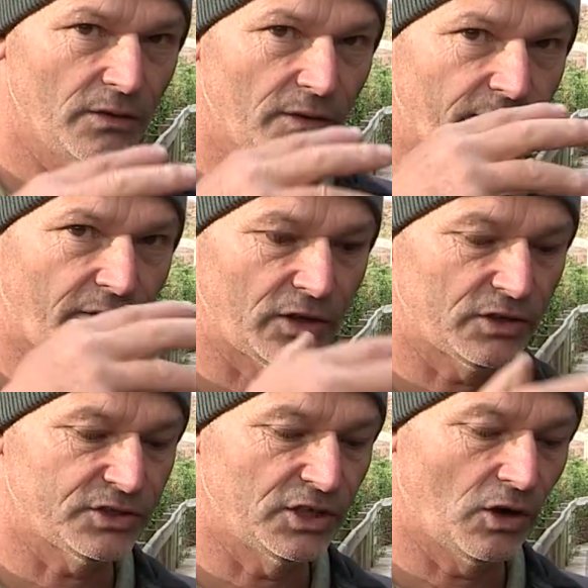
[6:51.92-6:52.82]
the
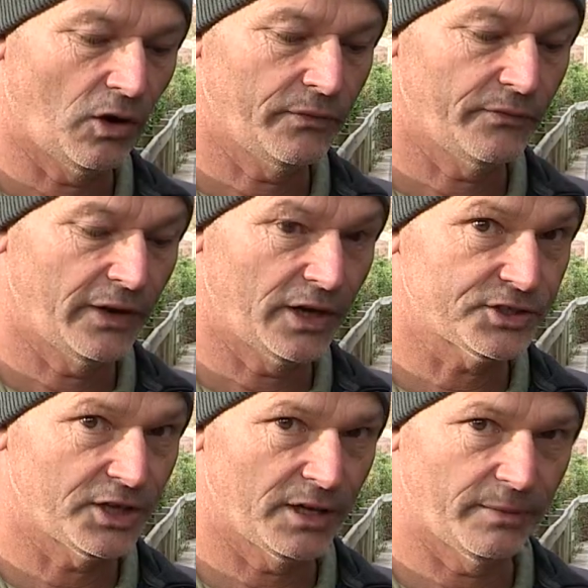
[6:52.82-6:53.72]
focusing off our
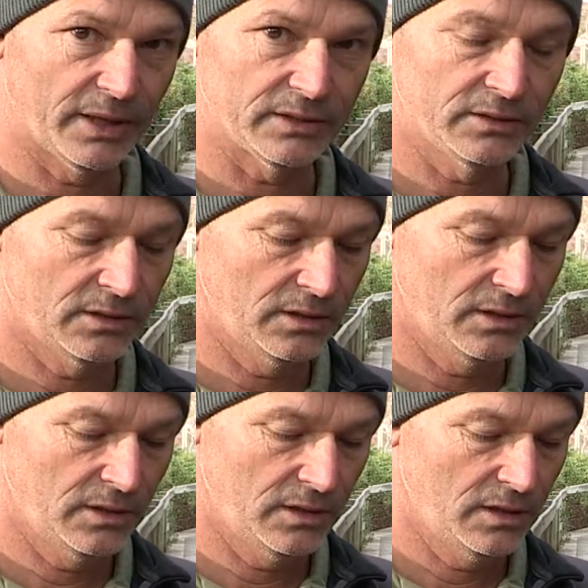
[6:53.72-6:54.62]
shutter button
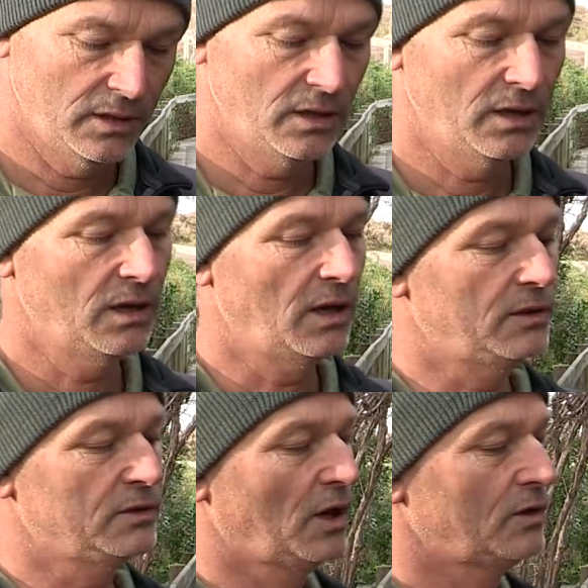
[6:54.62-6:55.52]

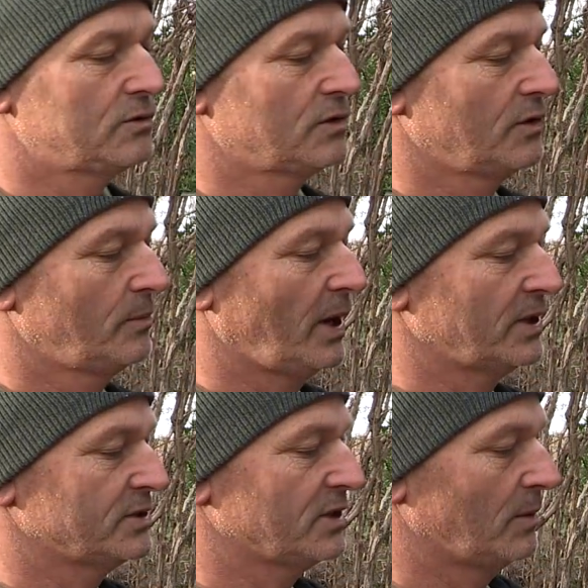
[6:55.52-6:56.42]
and go to the
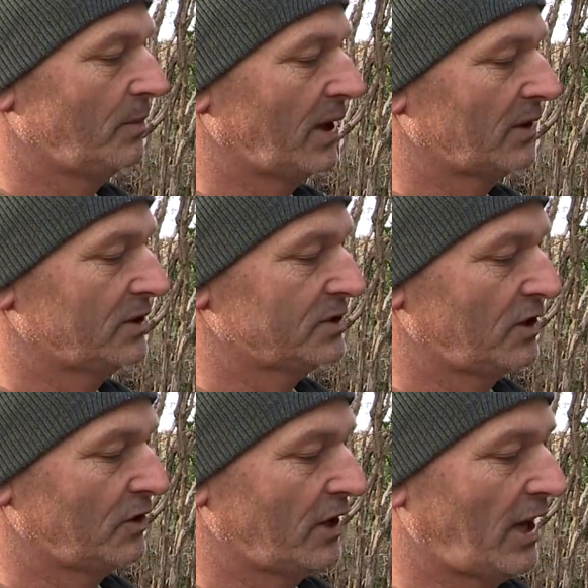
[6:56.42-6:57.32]
buttons at the back there. So
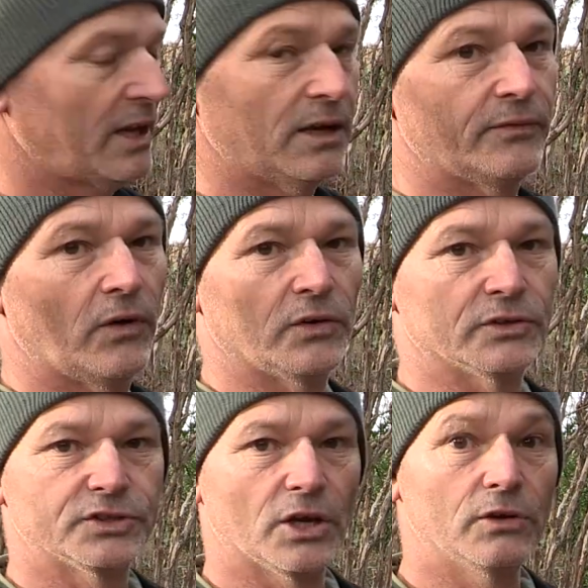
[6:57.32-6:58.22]
you've got AF on,
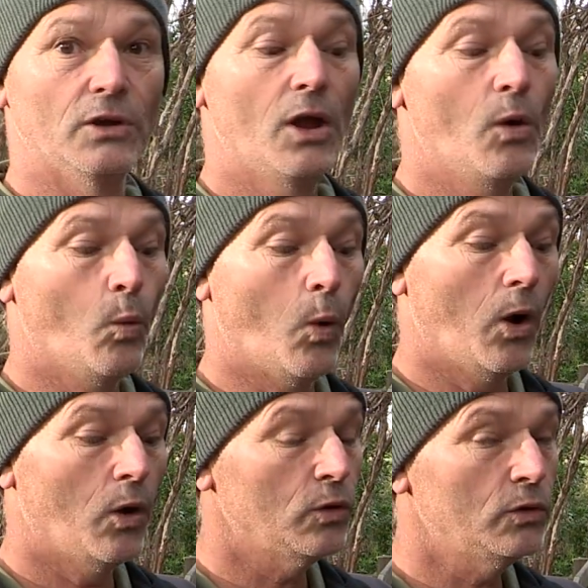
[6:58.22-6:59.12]
so
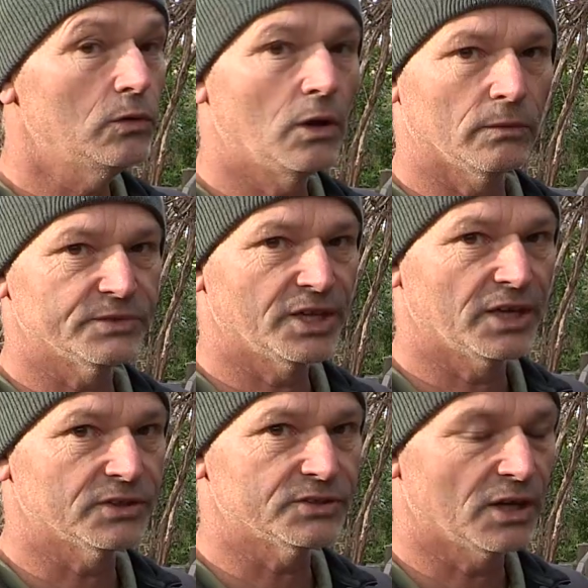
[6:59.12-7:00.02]
while, and I'm
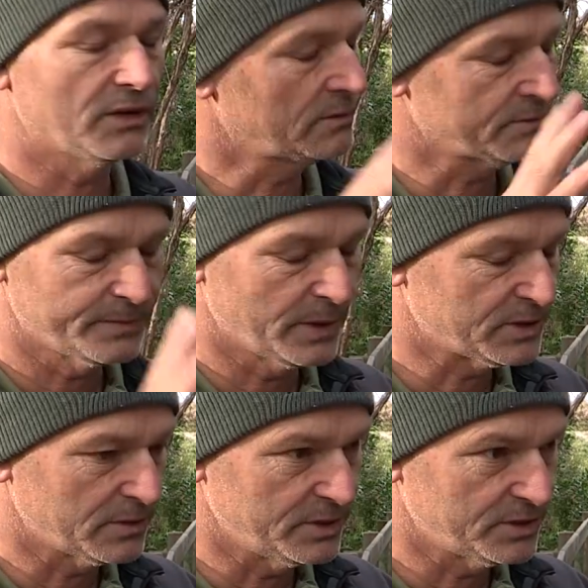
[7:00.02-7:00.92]
saying so, and I'm
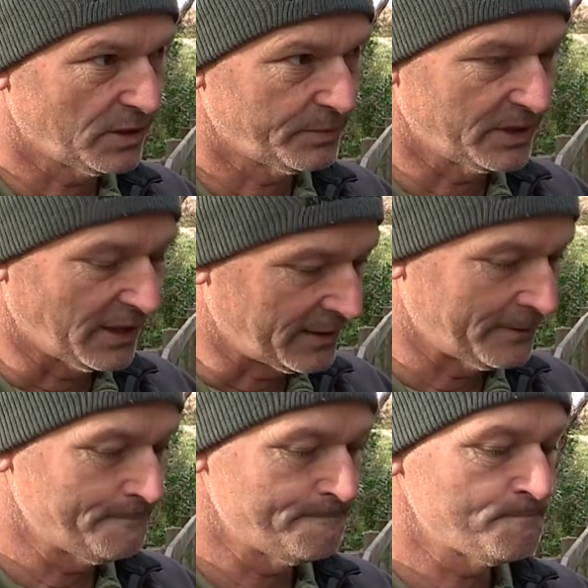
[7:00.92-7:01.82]
supposed to be stopping that,
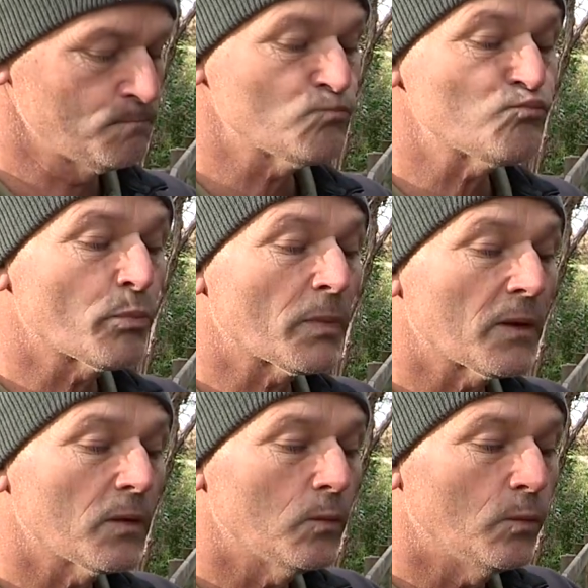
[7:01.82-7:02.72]

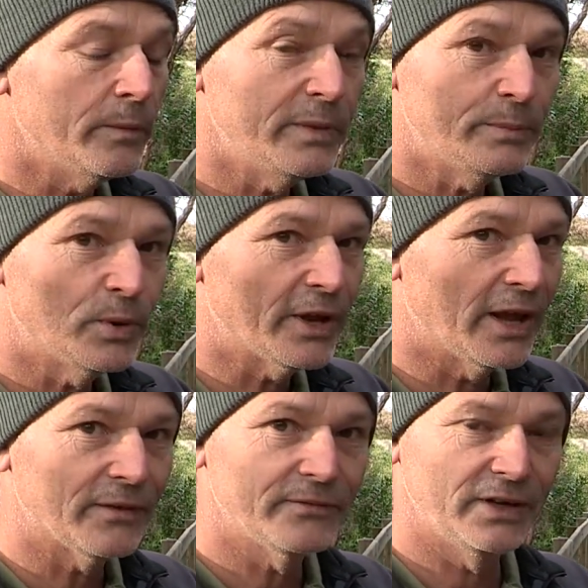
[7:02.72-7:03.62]
when we put
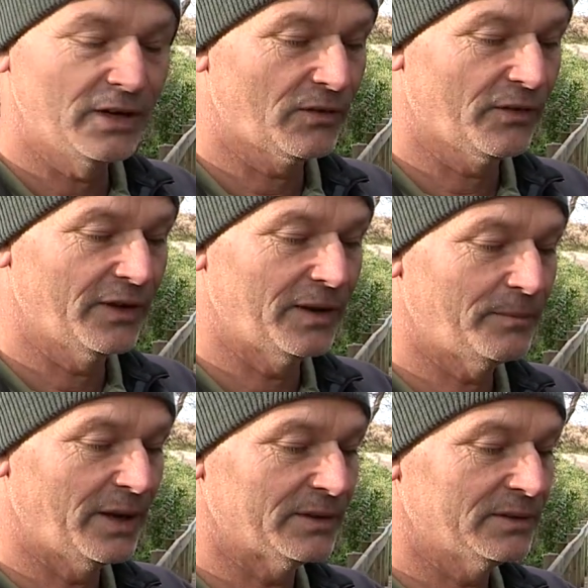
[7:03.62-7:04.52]
our finger on that
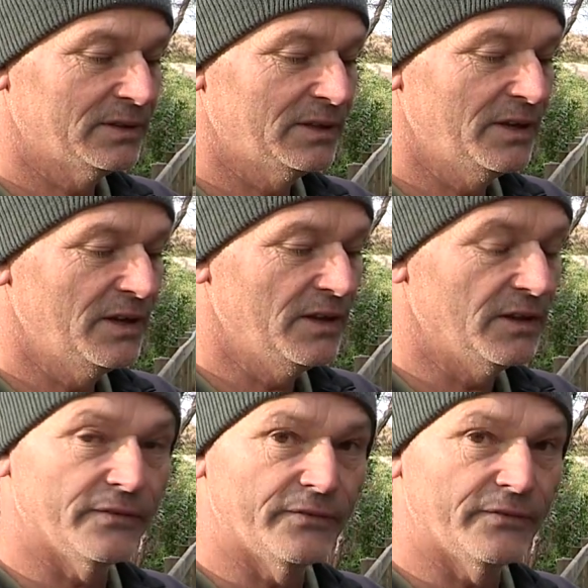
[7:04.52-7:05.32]
button, the